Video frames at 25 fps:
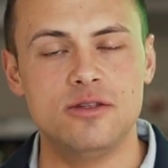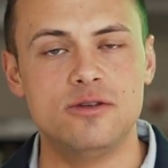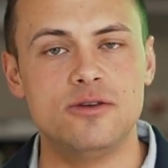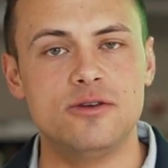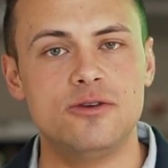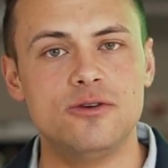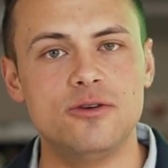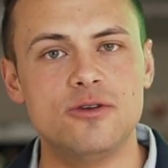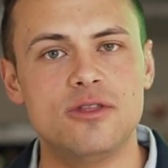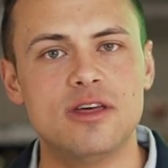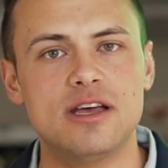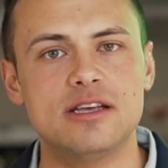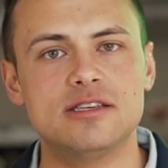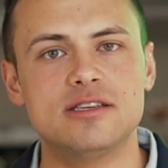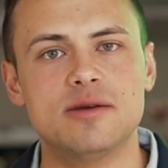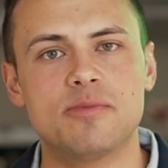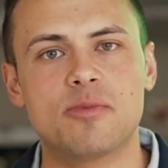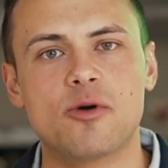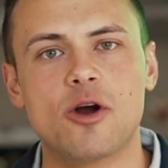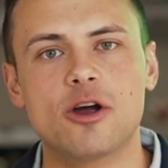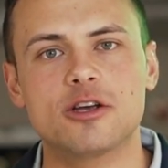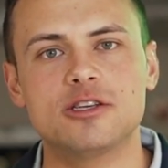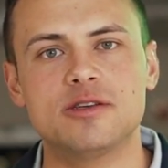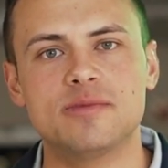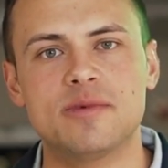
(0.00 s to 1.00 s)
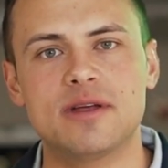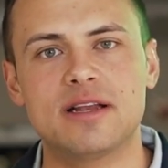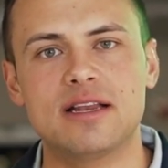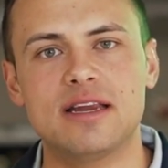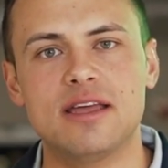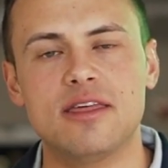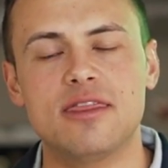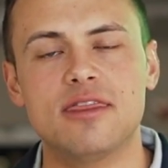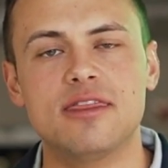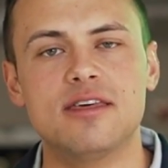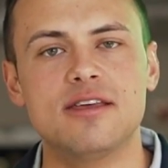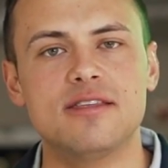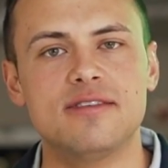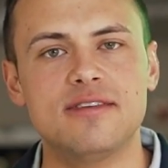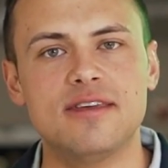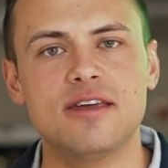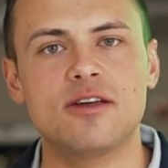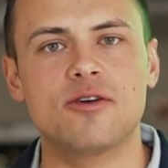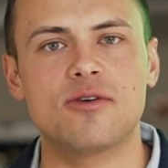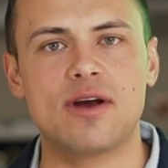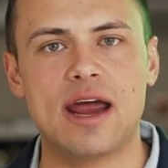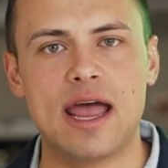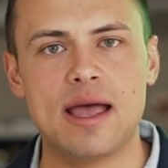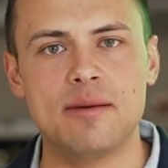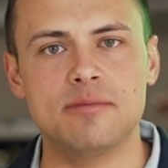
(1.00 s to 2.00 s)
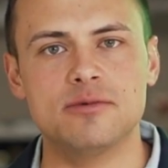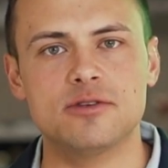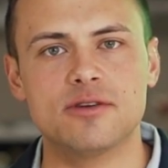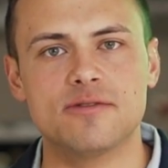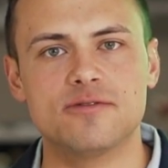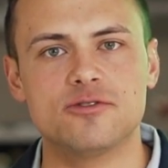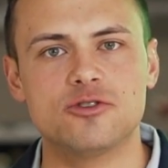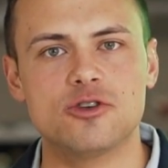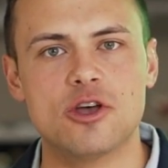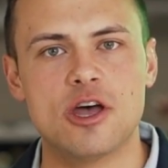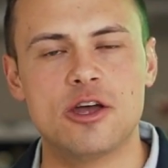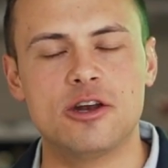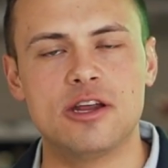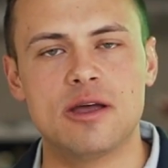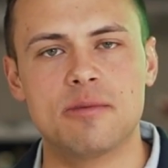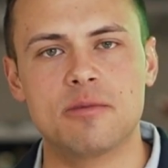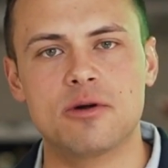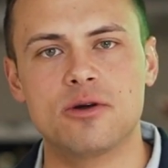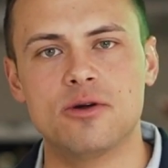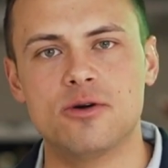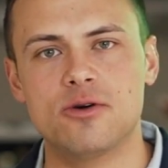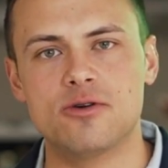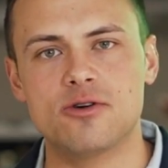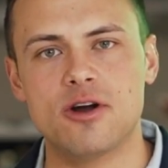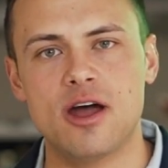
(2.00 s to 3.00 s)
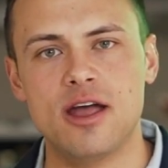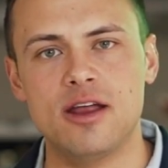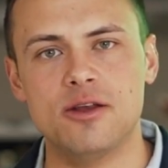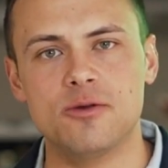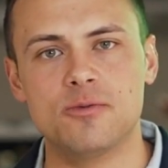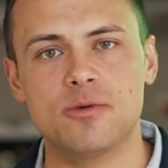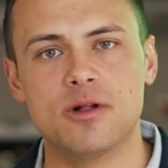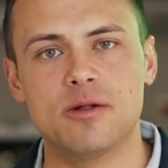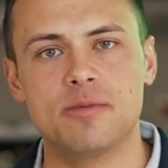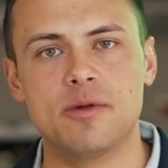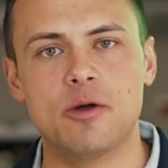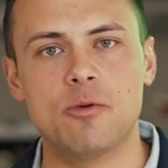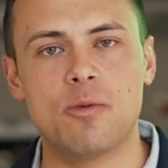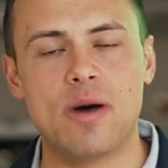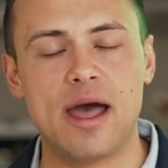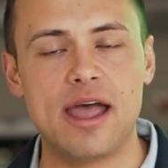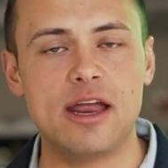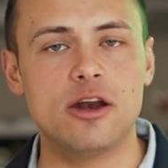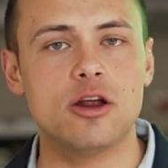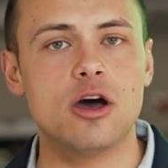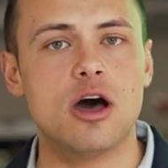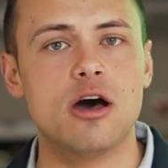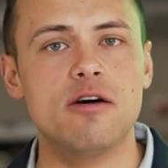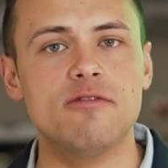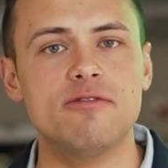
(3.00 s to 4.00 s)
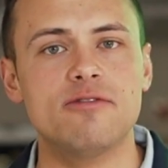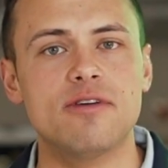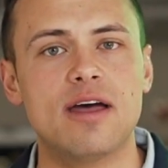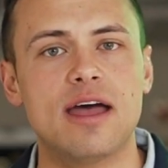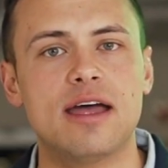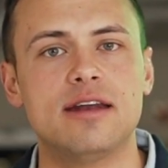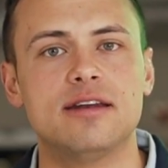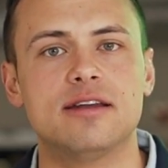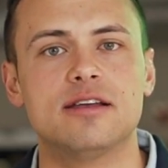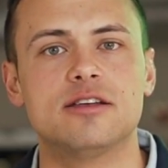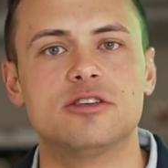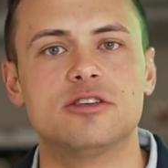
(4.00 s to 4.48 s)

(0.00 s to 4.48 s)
To do this, approximately thirty grams of sodium chloride will be weighed off and